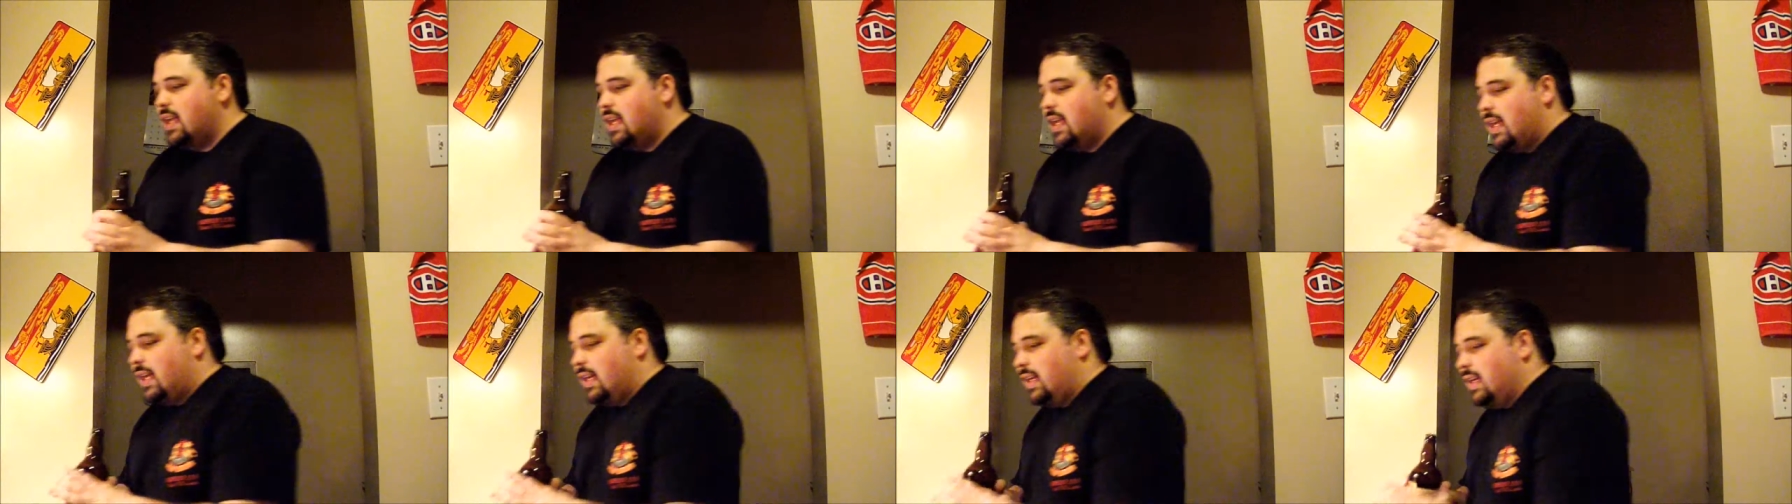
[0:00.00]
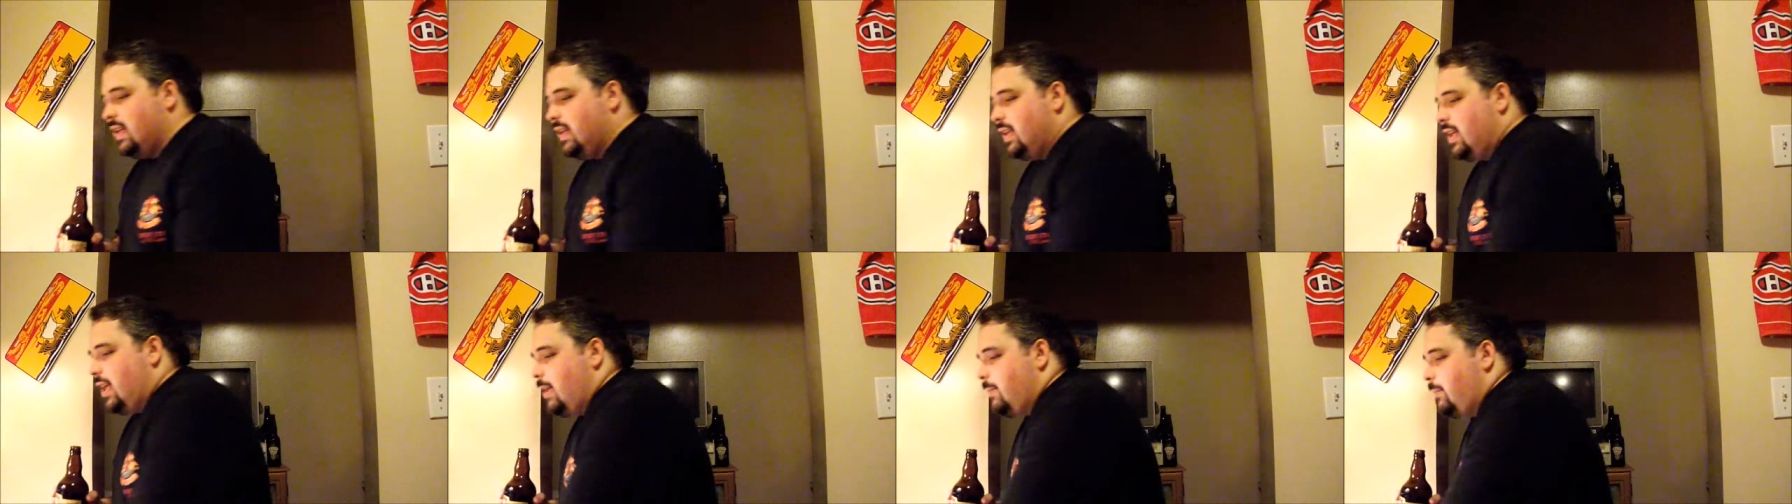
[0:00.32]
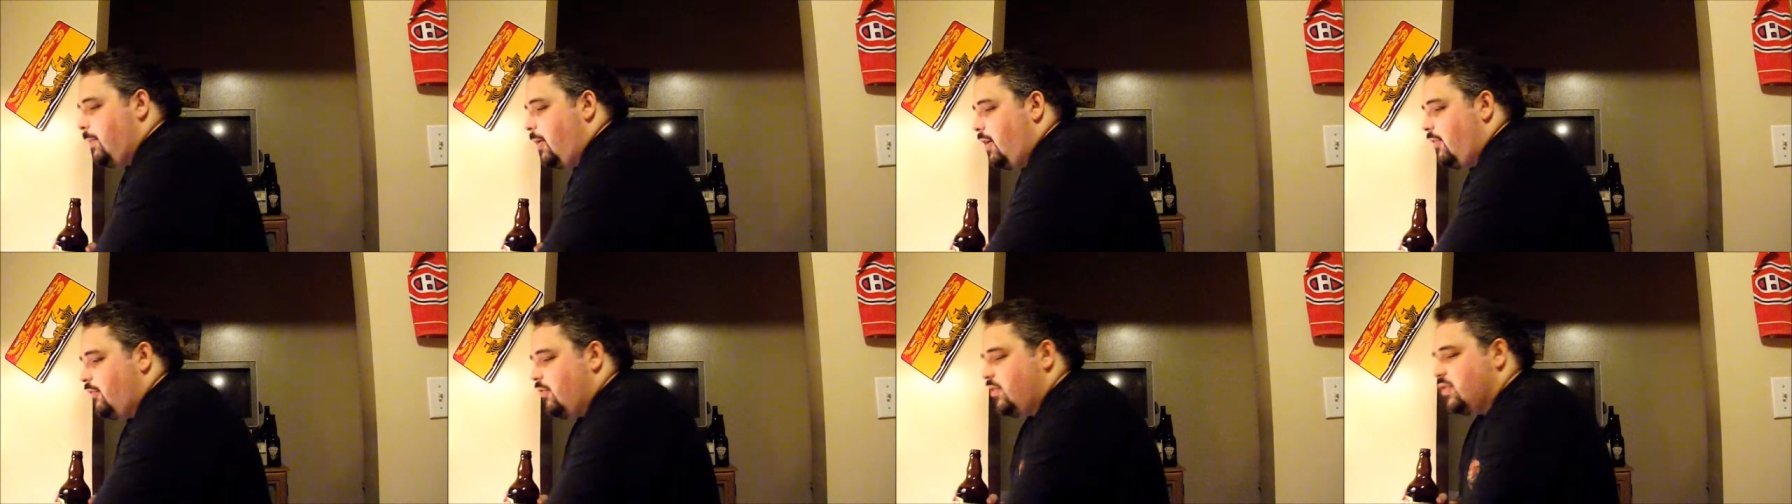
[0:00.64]
And it came
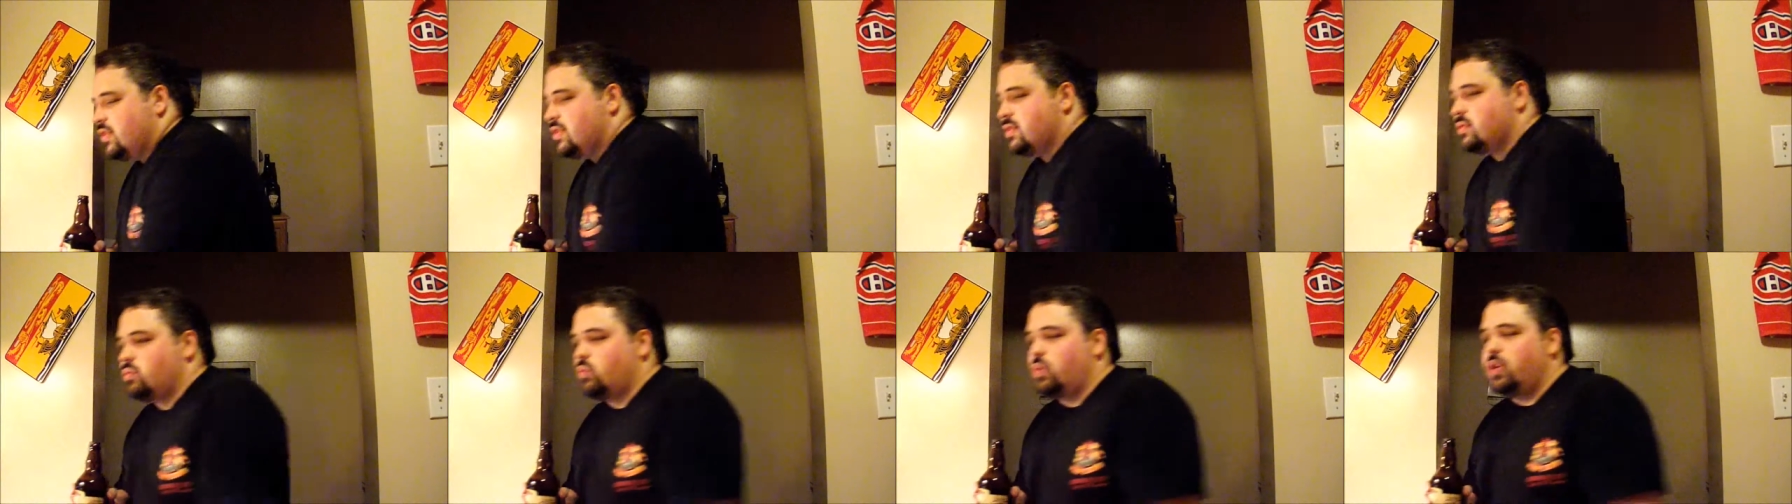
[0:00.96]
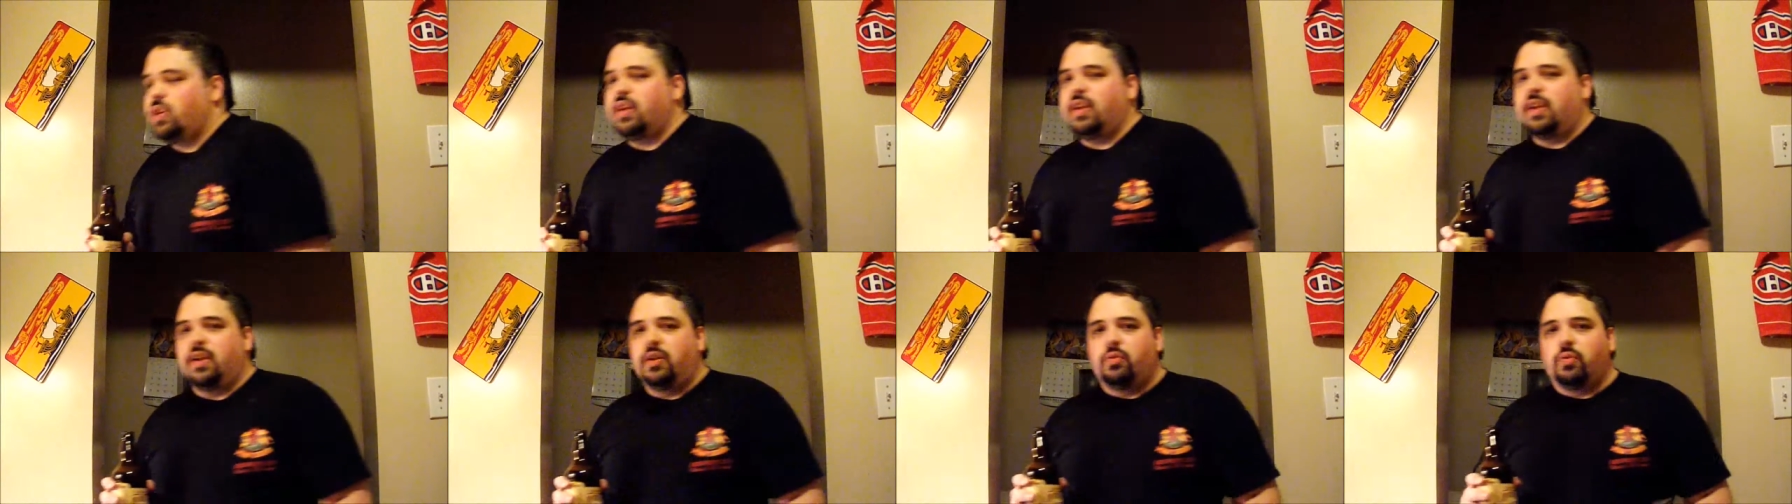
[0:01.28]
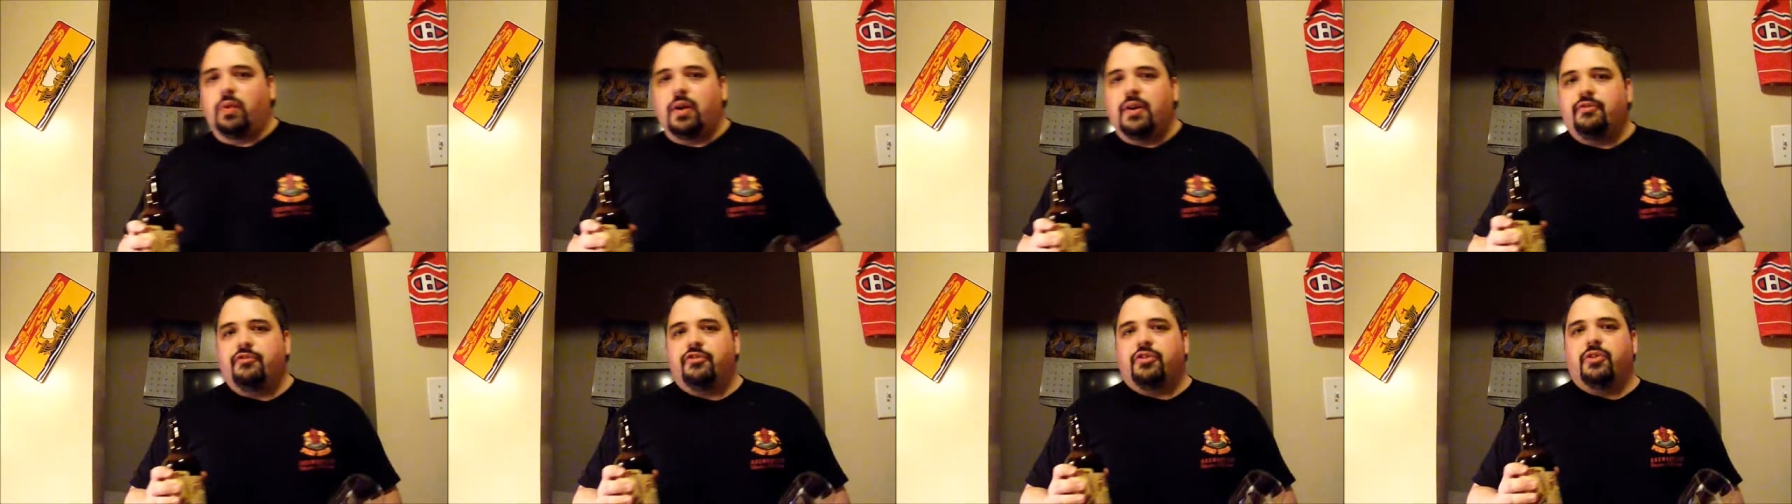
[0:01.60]
off as really
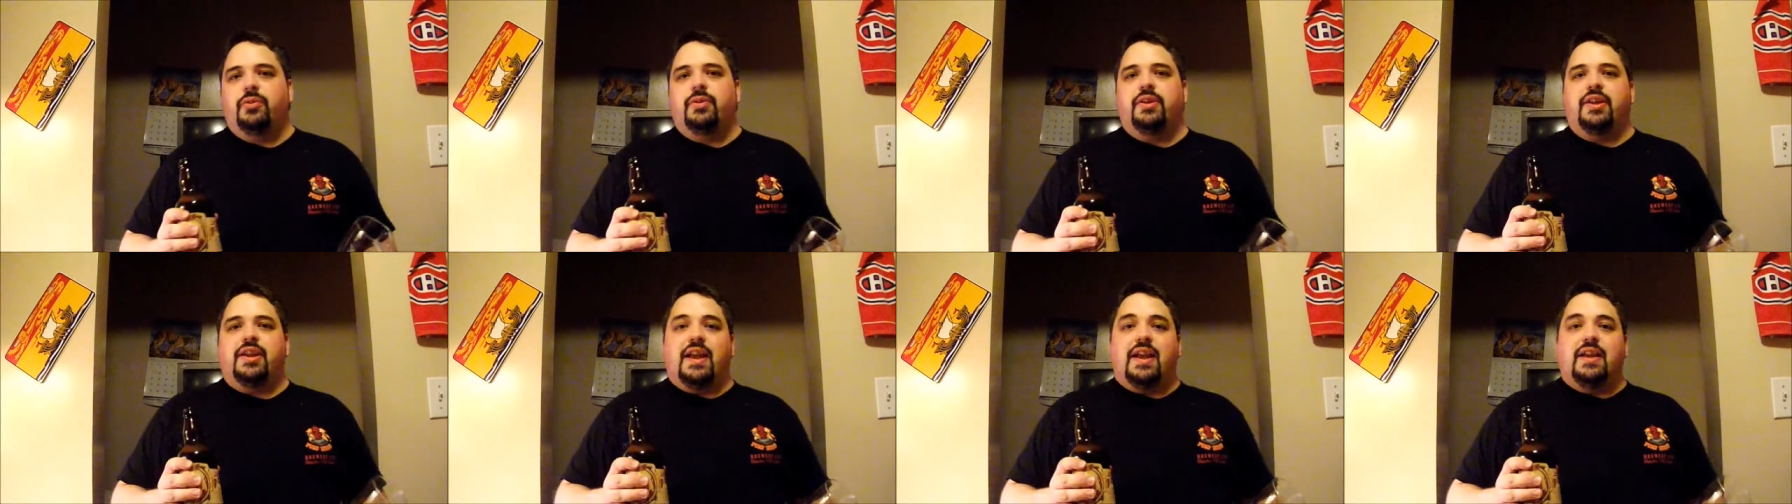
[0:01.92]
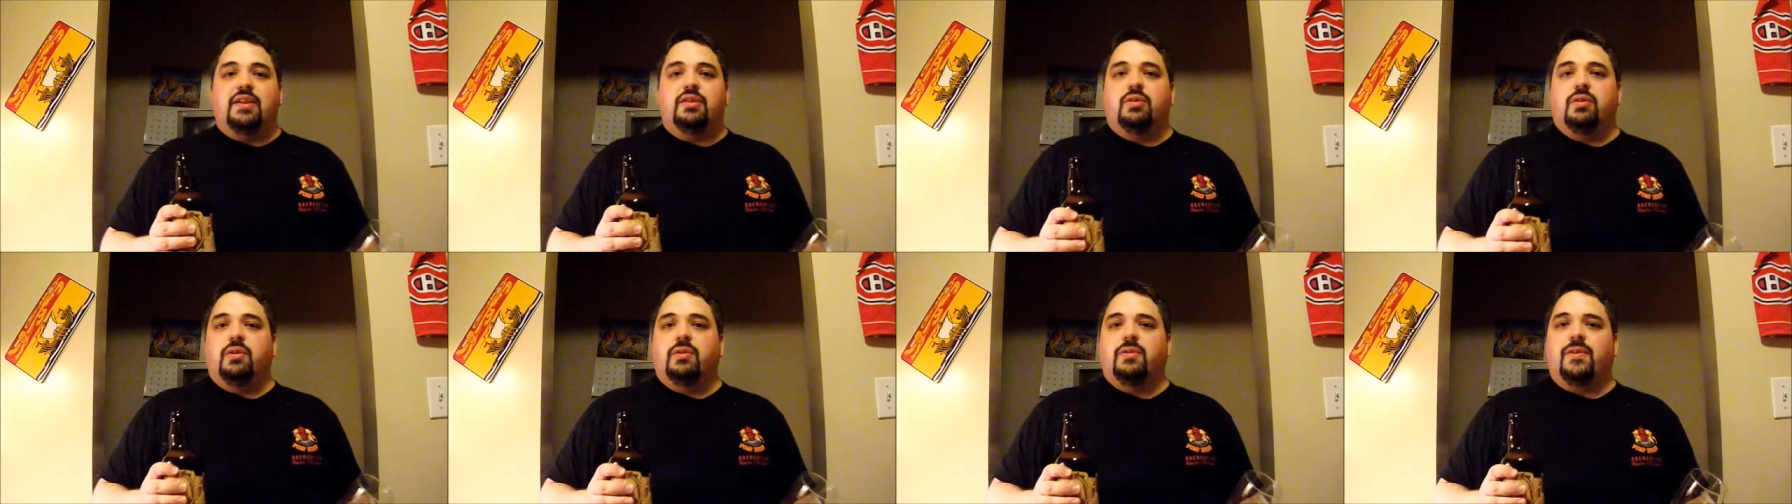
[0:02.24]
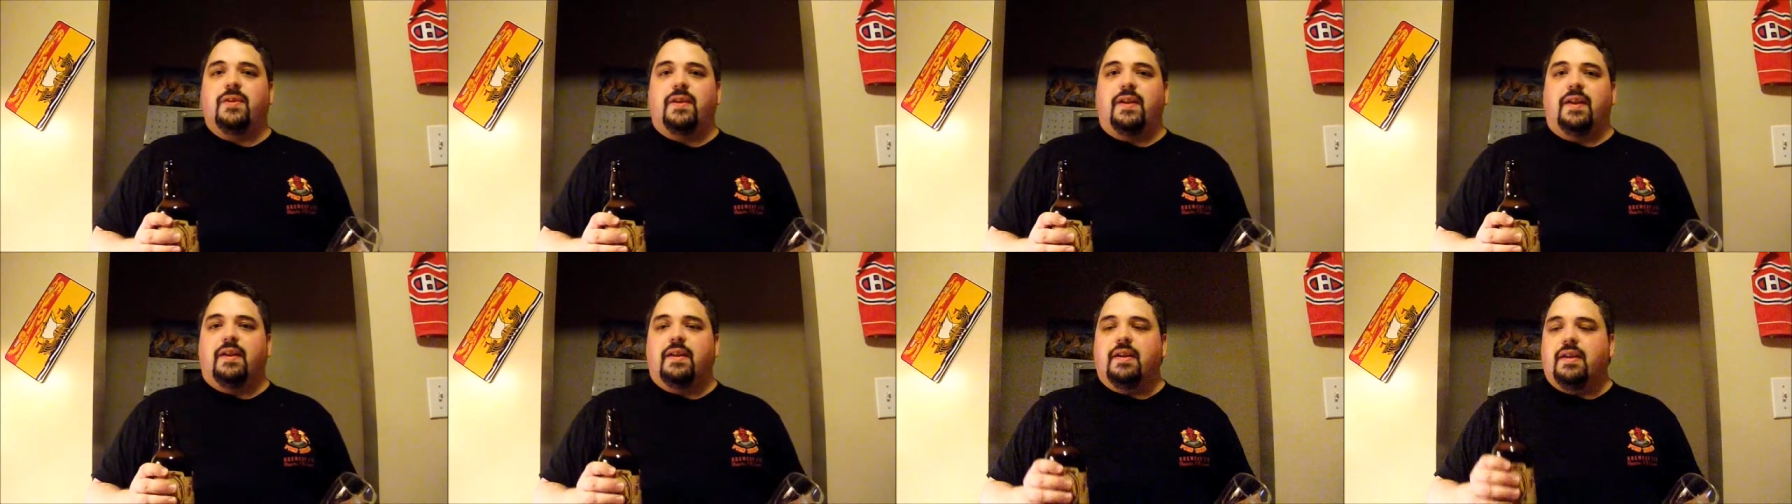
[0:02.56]
grapefruity and earthy.